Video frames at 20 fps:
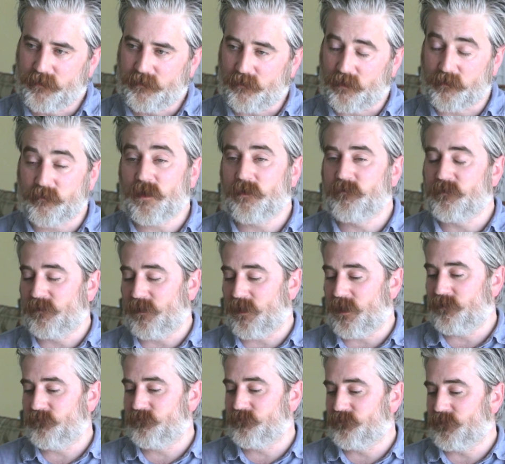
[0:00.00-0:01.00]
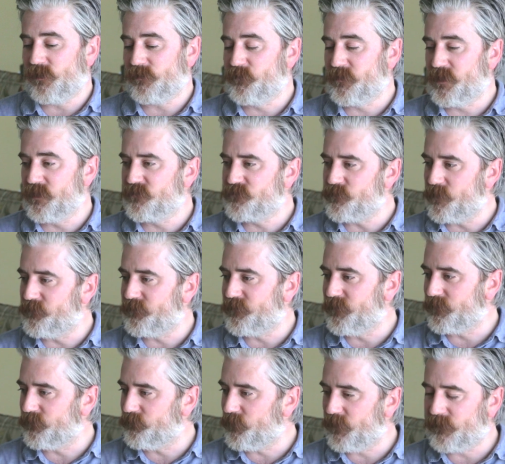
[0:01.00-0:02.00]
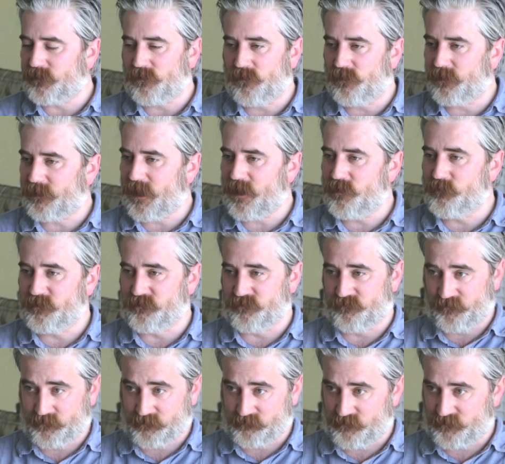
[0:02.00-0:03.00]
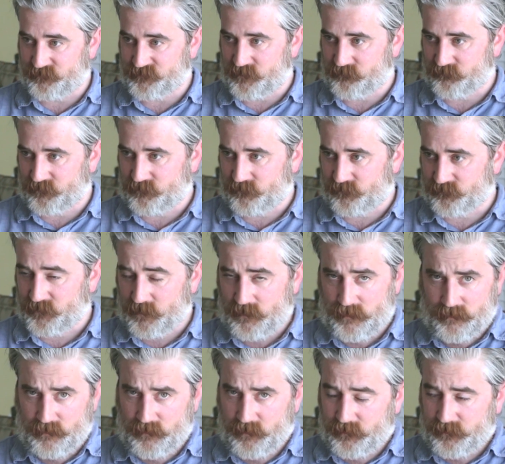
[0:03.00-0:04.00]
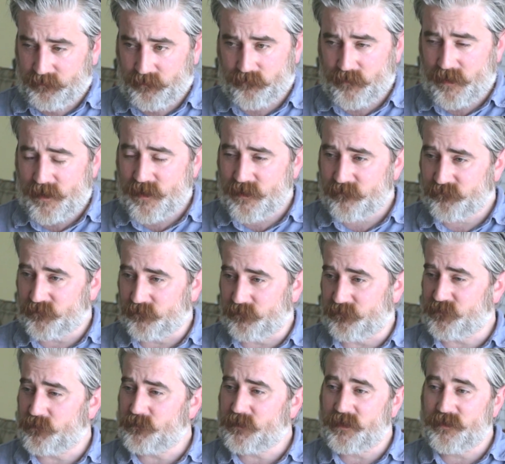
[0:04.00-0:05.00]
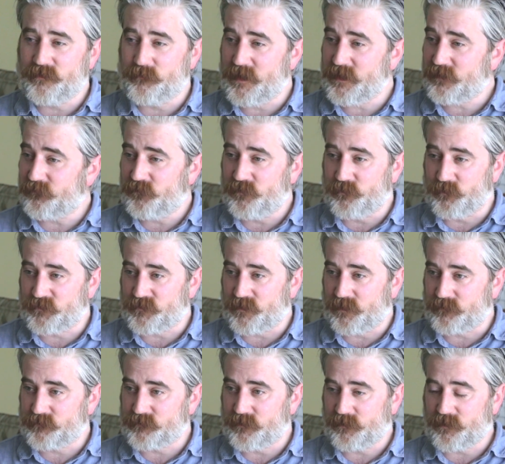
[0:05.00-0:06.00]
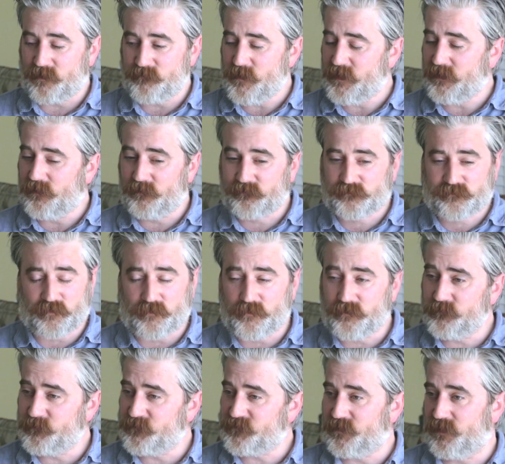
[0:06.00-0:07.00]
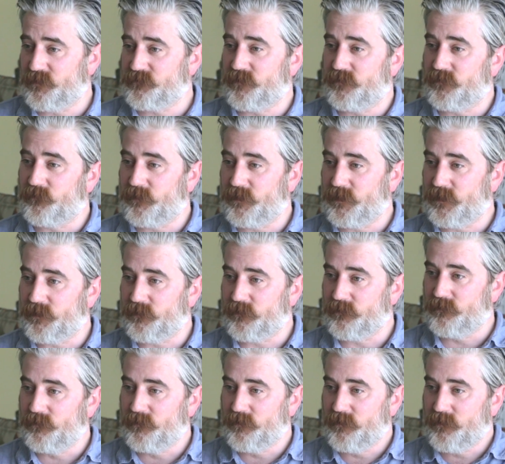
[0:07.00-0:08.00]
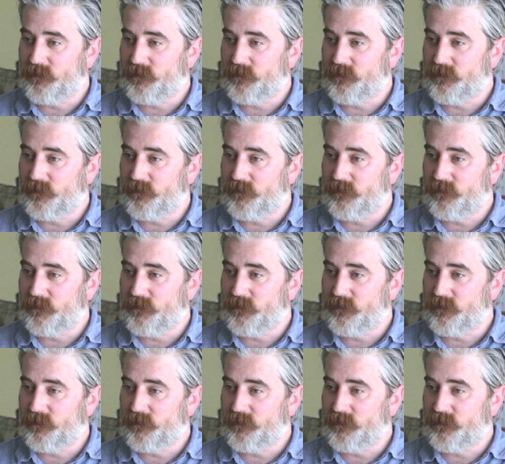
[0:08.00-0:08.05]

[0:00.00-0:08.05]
Yeah. You know, and like beginners might be thinking about like how am I going to figure all this out when I launch? You don't have to. It's okay to make a few mistakes. Like I've made a ton of mistakes on the way here,